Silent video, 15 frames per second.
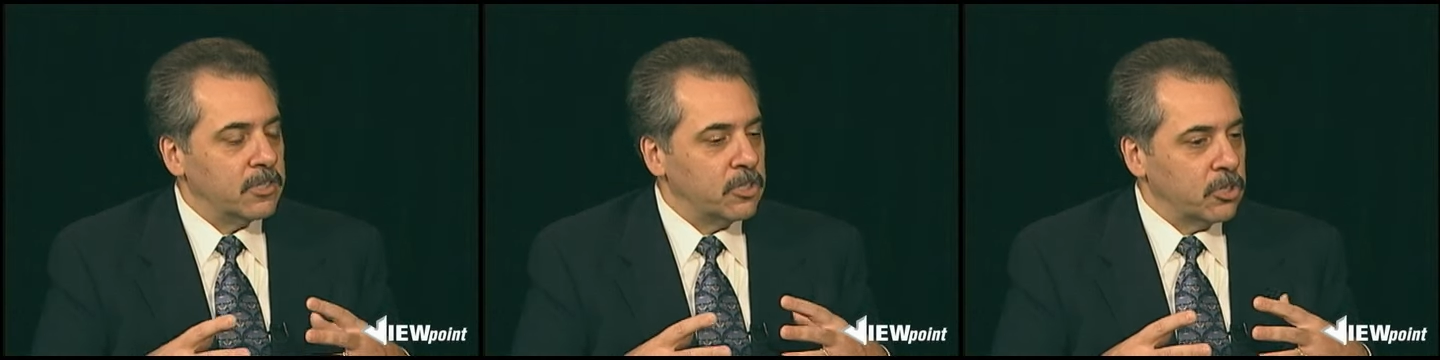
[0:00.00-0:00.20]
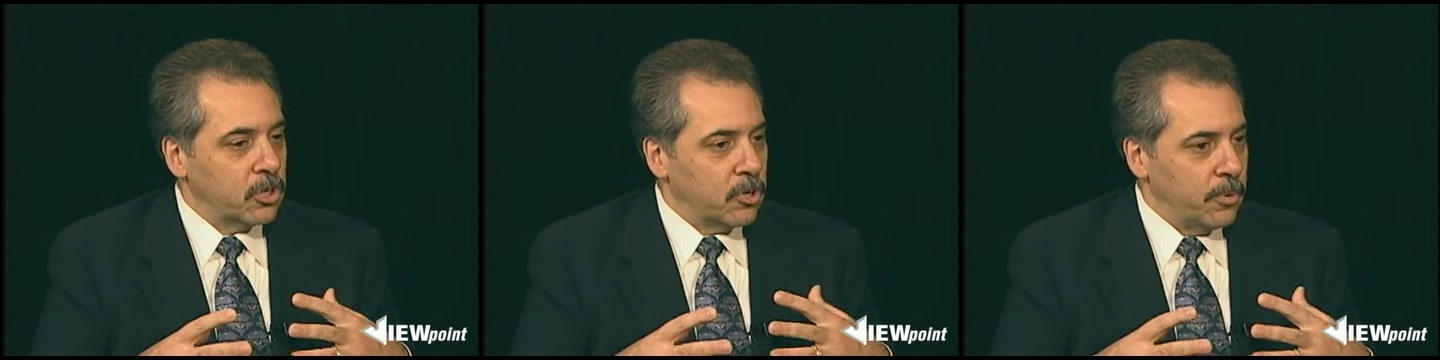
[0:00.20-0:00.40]

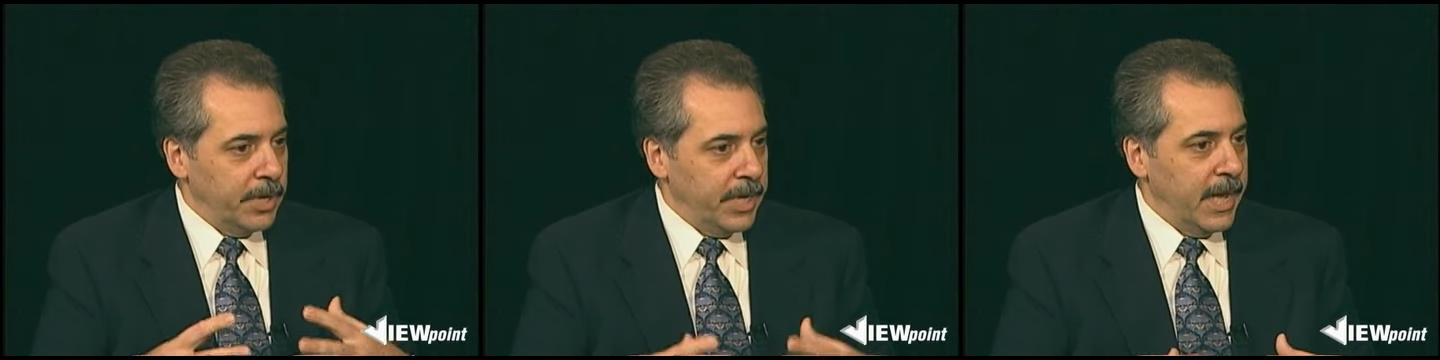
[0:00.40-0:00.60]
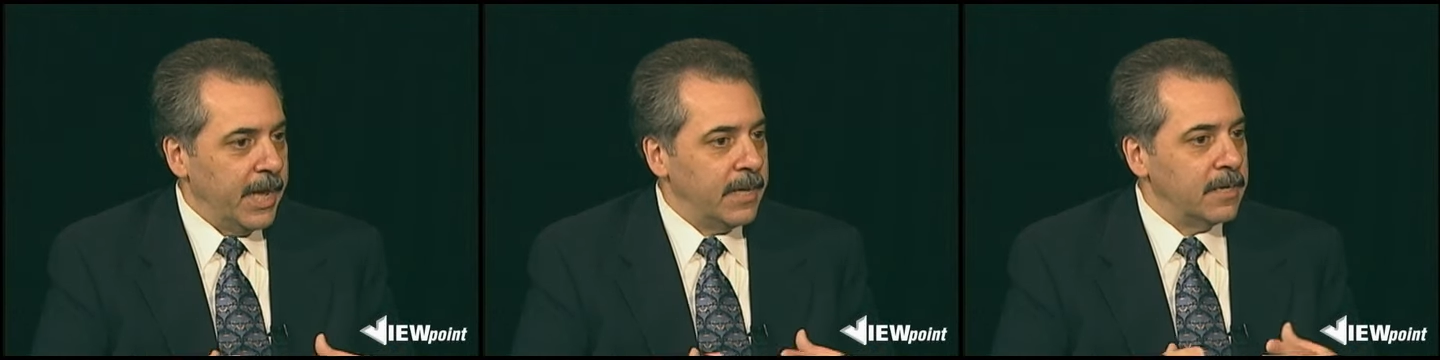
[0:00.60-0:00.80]
to
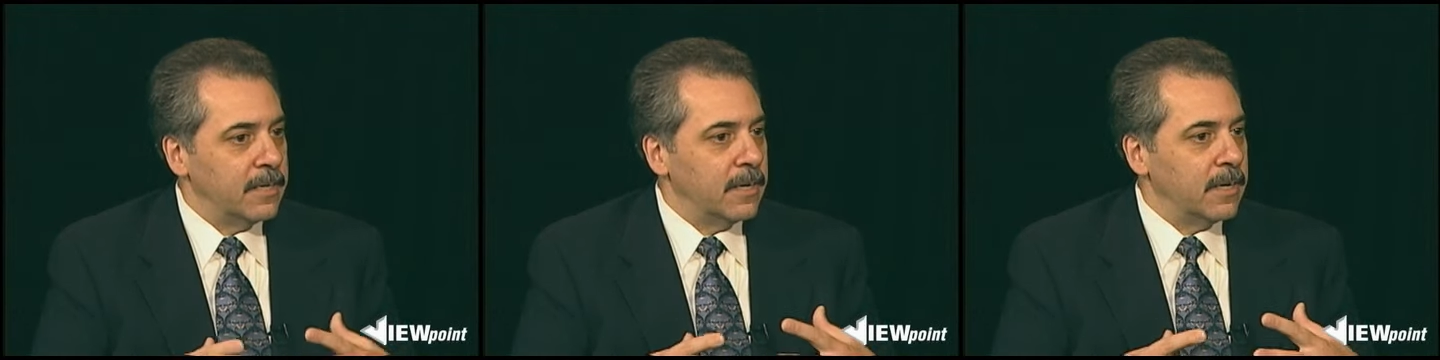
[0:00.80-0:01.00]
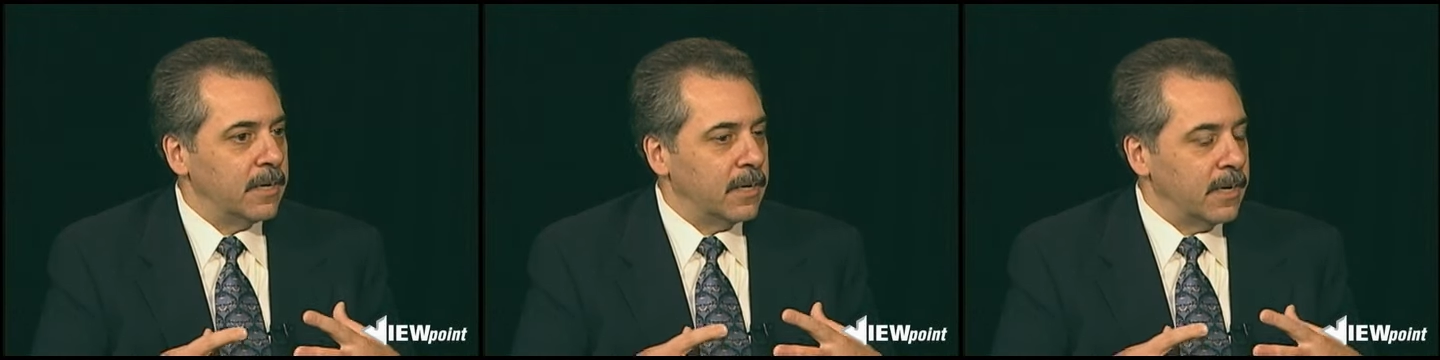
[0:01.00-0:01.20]
create
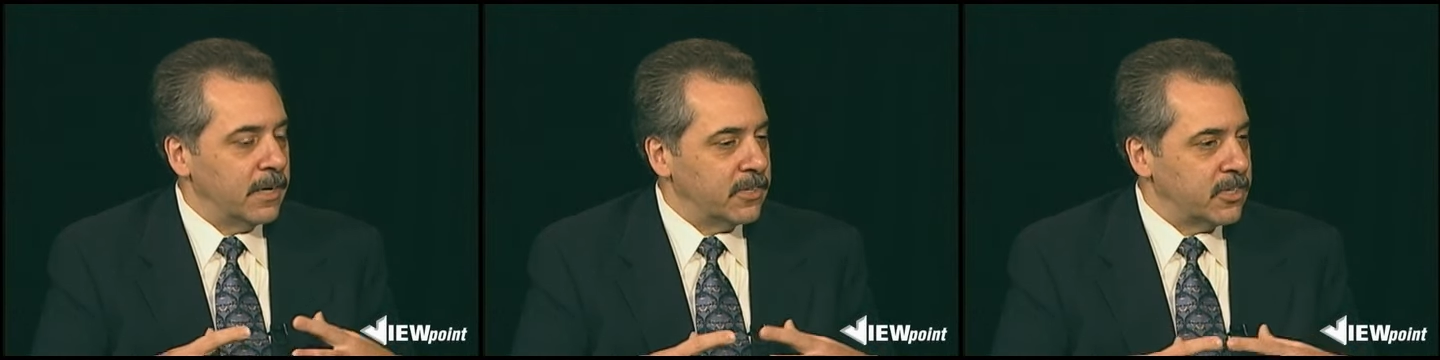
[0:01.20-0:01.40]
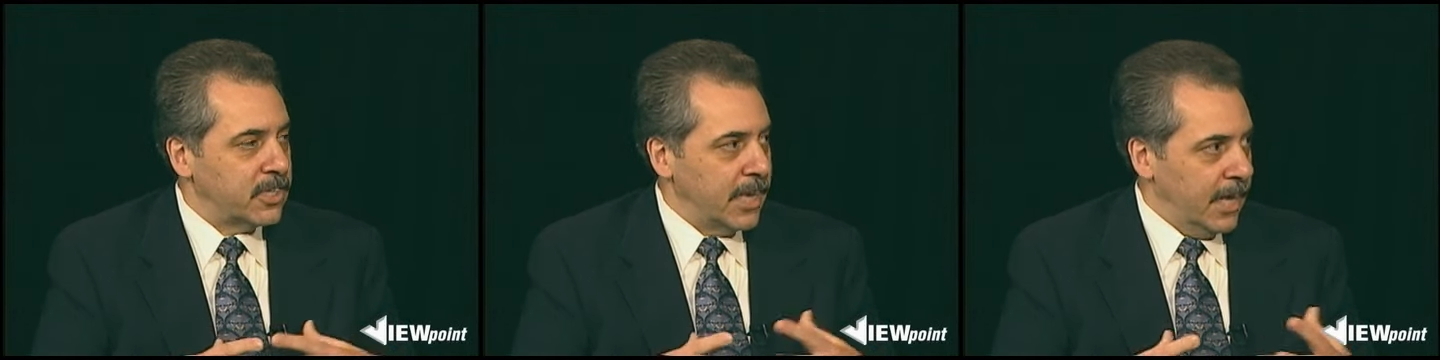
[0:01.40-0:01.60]

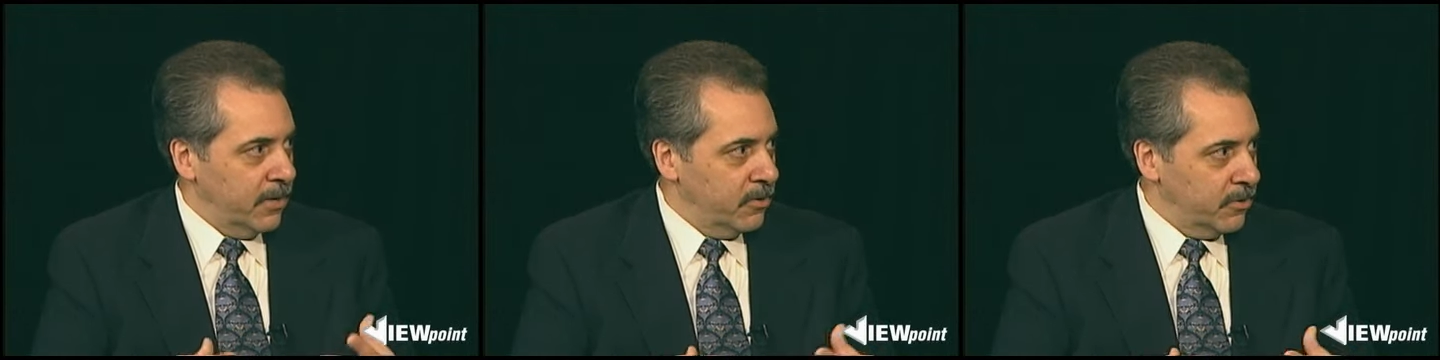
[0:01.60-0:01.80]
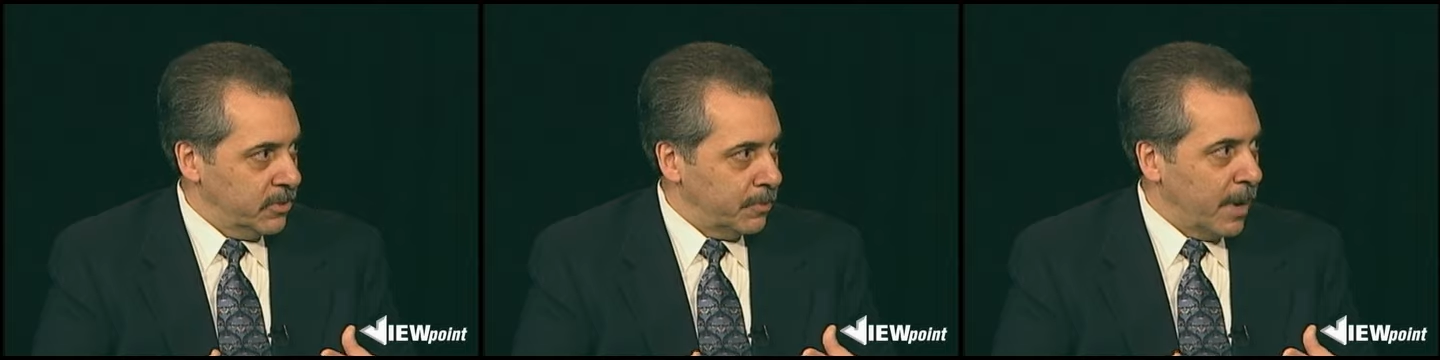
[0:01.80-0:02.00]
a
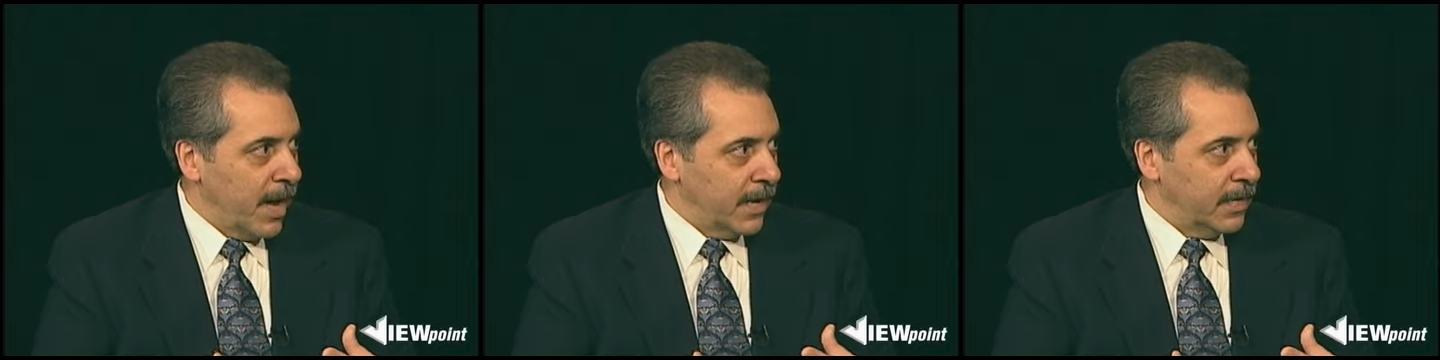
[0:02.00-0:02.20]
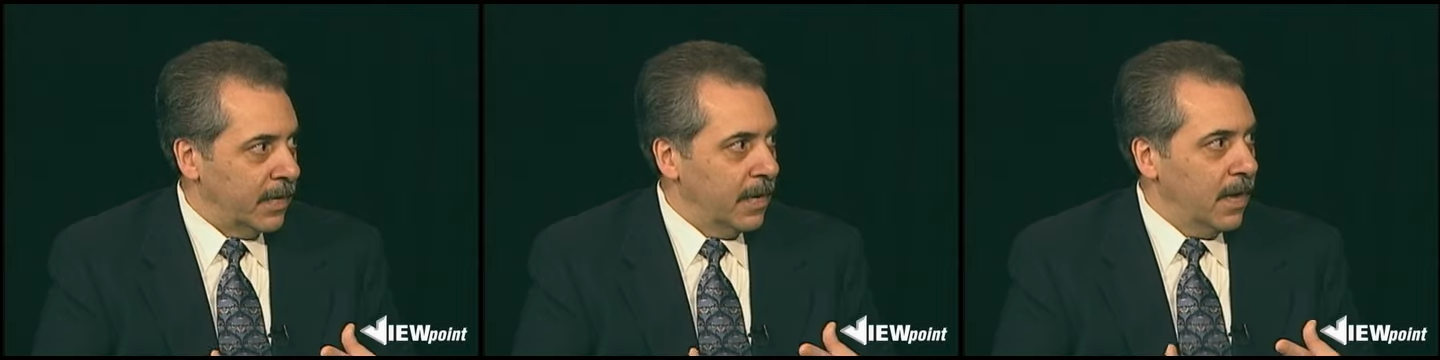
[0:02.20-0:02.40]
standards
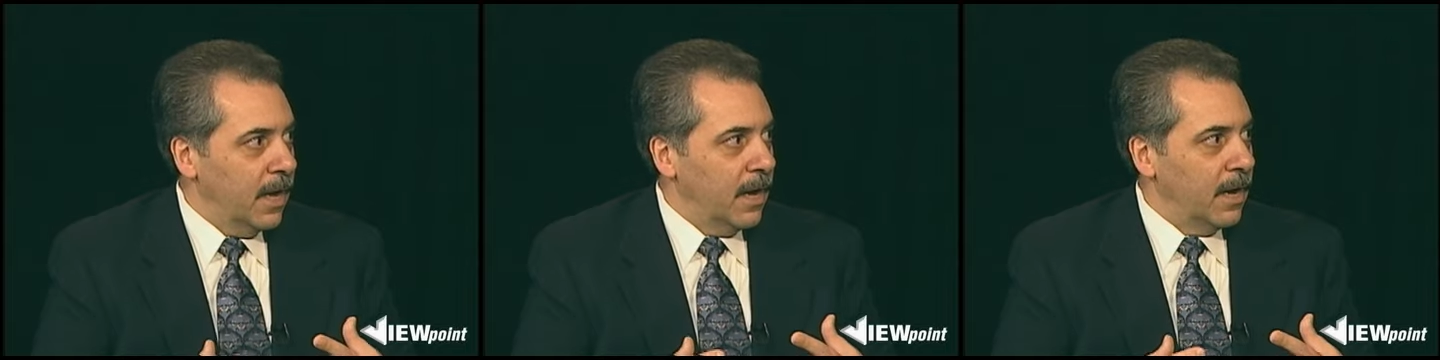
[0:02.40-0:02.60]
body.